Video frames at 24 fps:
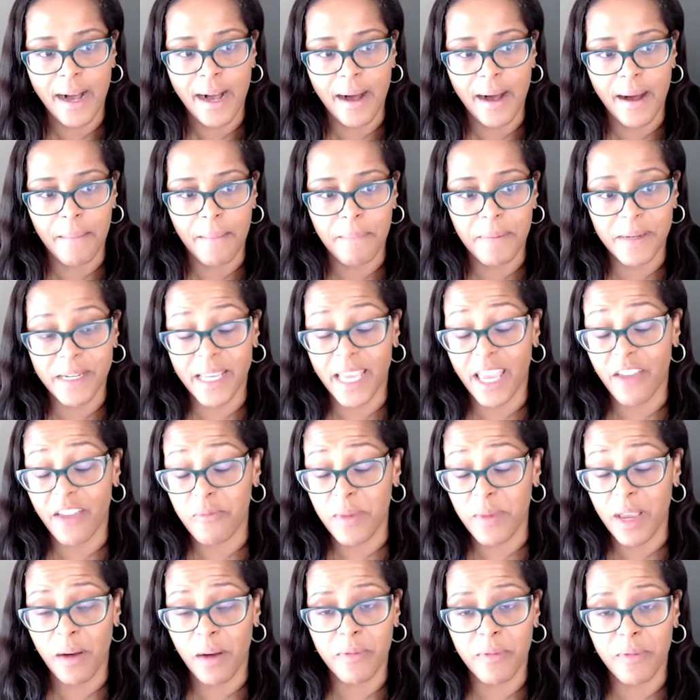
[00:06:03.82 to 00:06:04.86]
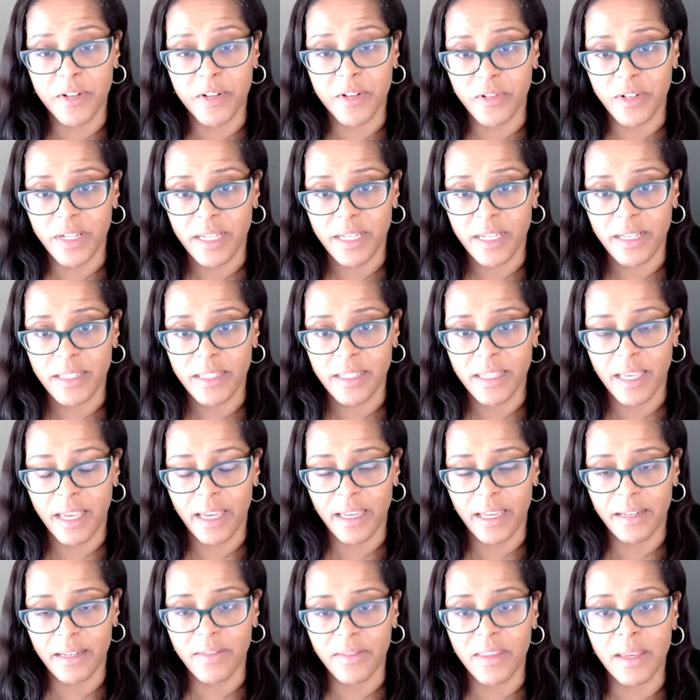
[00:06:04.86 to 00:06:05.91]
uh, but it gave me opportunities
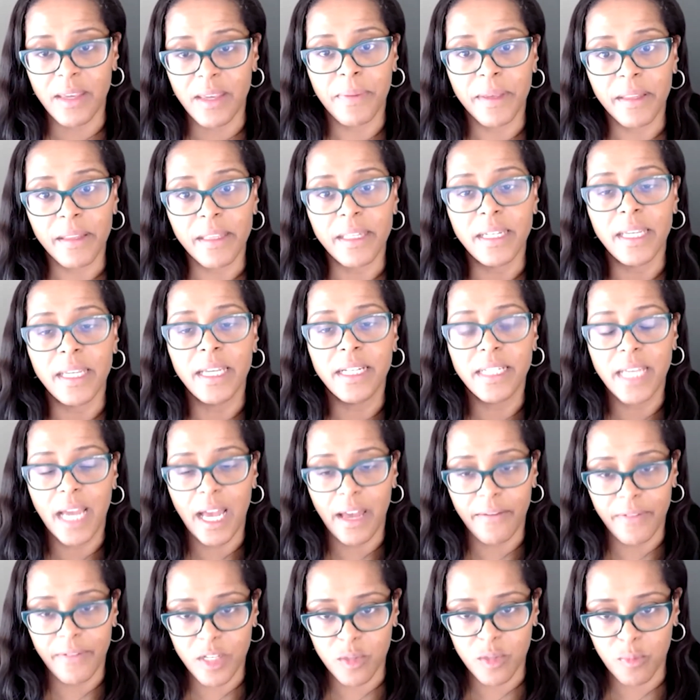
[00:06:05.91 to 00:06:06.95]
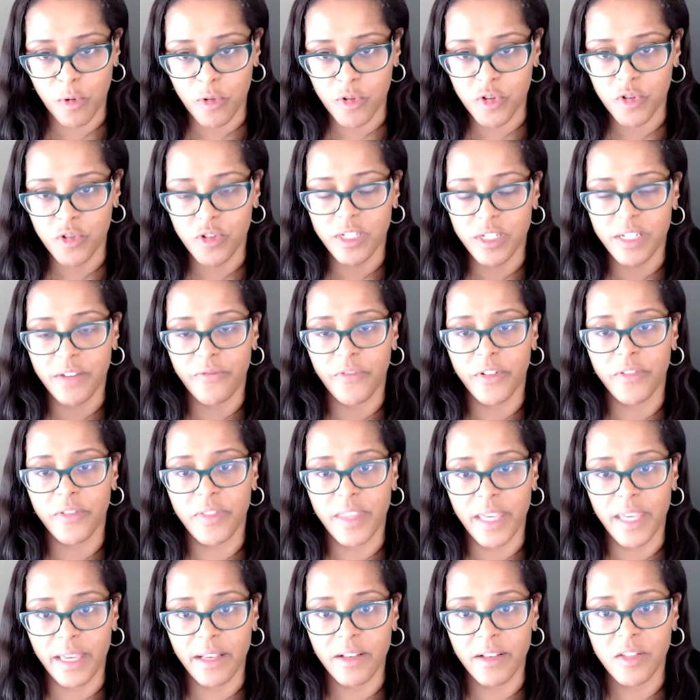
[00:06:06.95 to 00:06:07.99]
and the ability to have exposure to
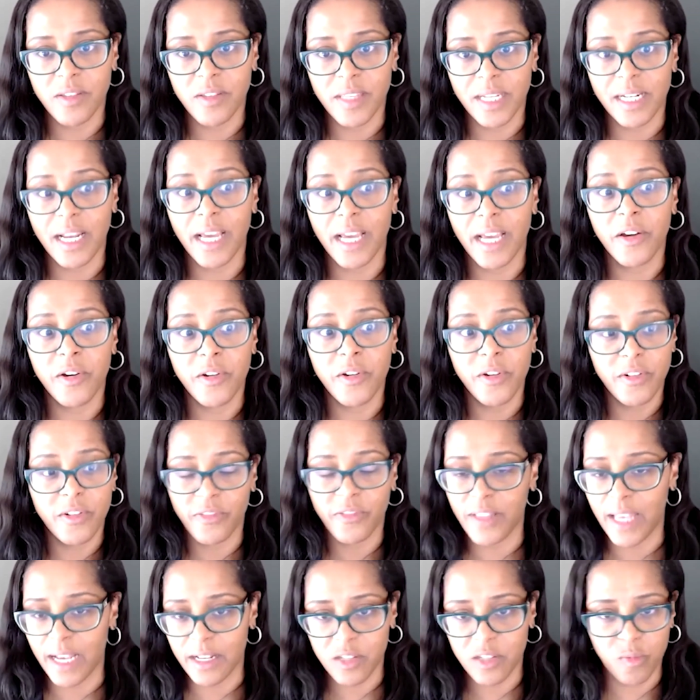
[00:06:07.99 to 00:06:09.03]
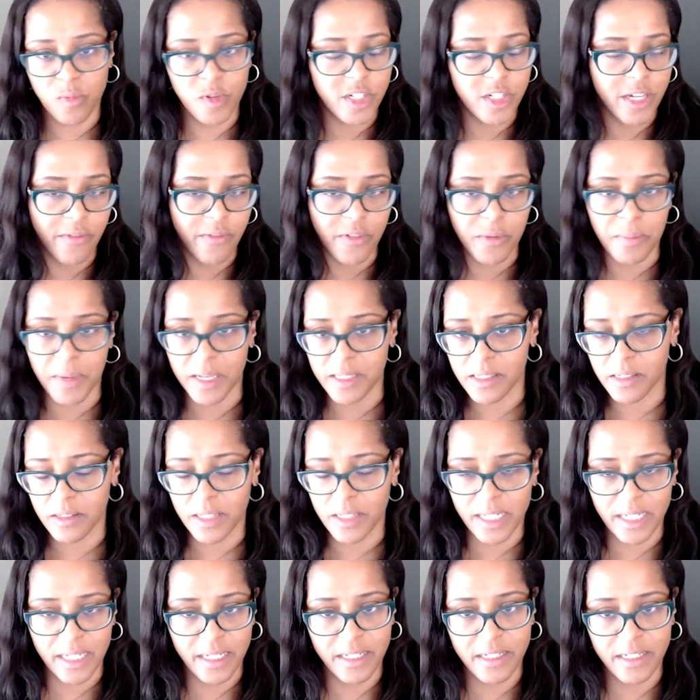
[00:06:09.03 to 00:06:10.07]
different things so that i could flex whichever
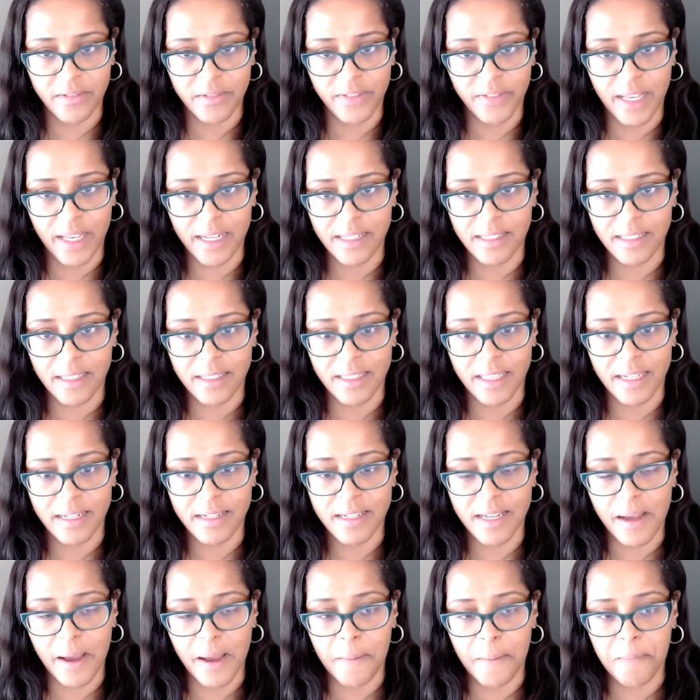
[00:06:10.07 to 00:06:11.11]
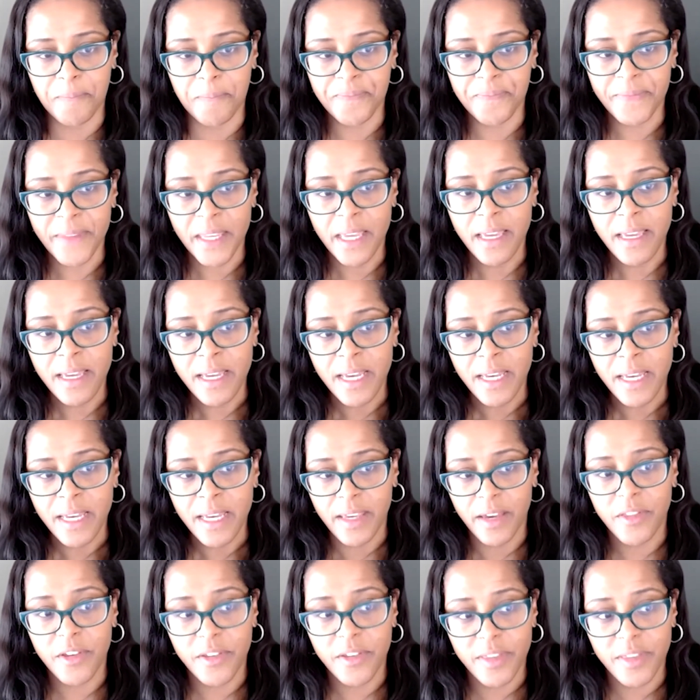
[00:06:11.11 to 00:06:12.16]
muscle i needed to flex at that time
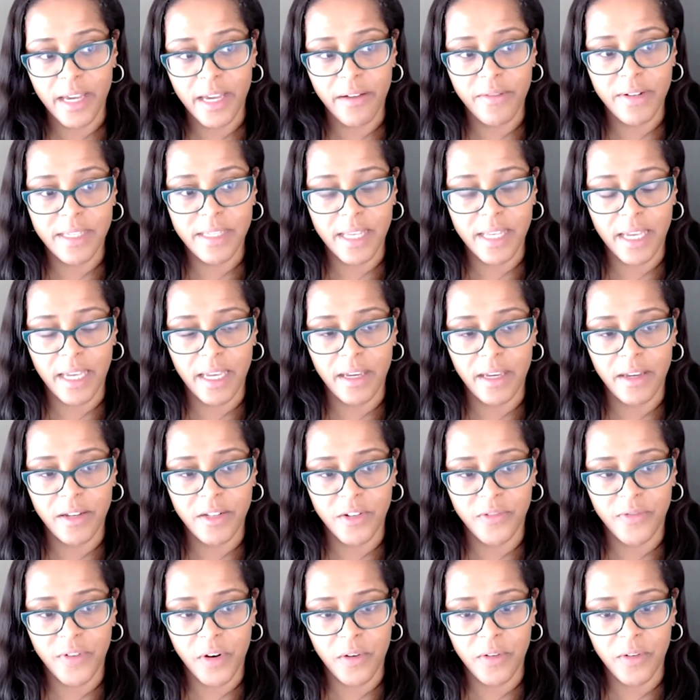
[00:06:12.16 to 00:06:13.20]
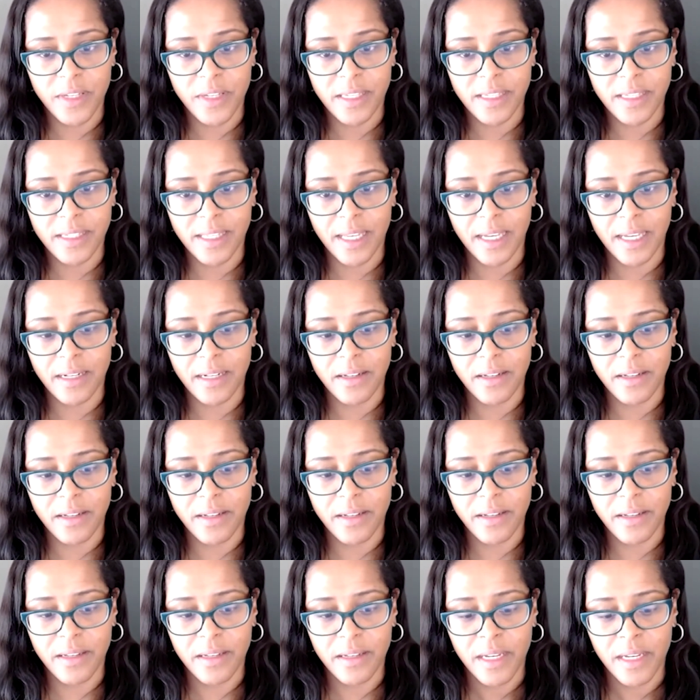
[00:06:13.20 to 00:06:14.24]
the other thing i would say to folks is that
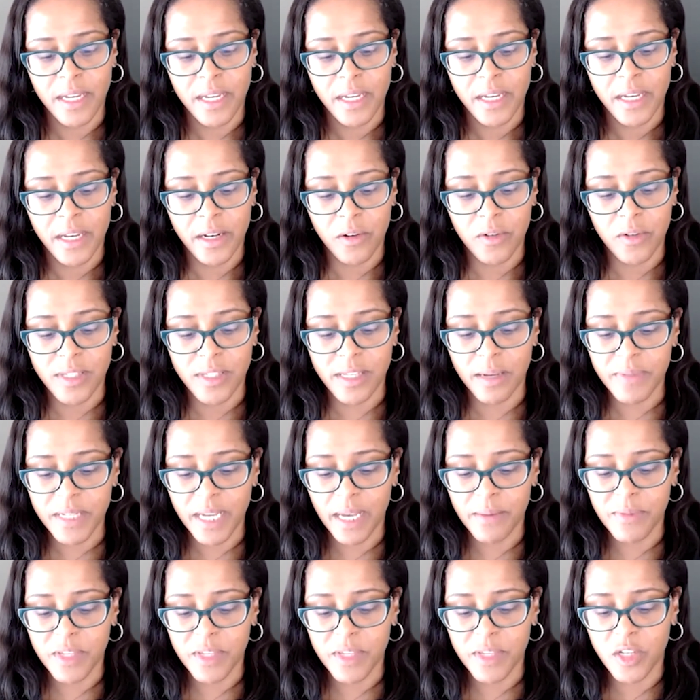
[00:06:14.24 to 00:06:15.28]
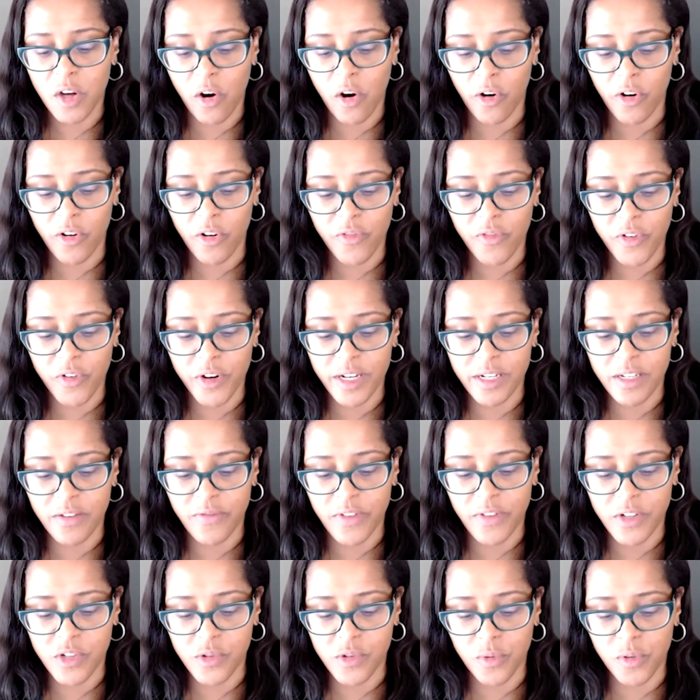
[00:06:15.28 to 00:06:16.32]
you know sometimes it's hard for
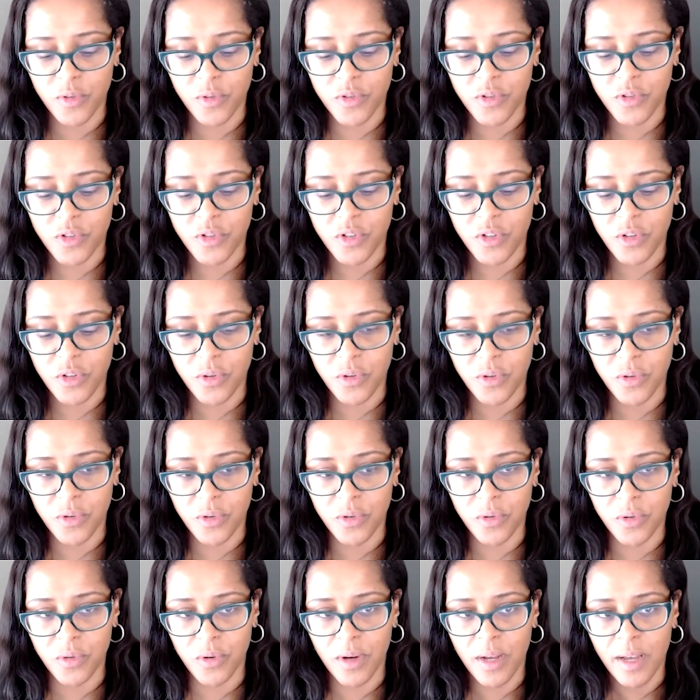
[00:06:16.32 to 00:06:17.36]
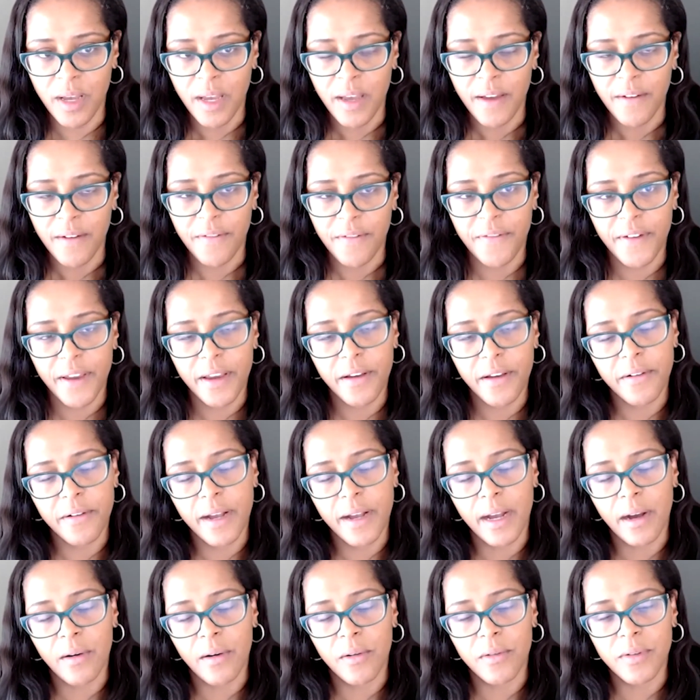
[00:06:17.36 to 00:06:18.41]
individuals to figure
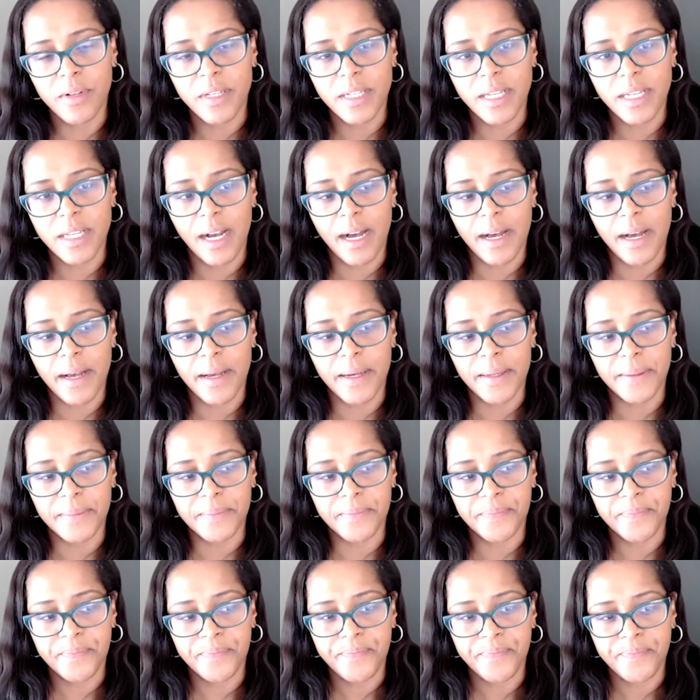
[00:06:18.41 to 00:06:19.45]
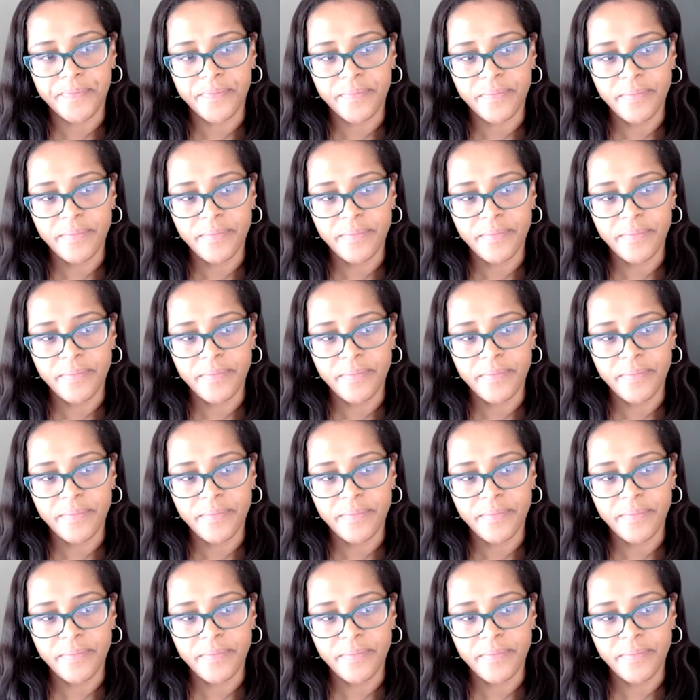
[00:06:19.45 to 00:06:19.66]
out um,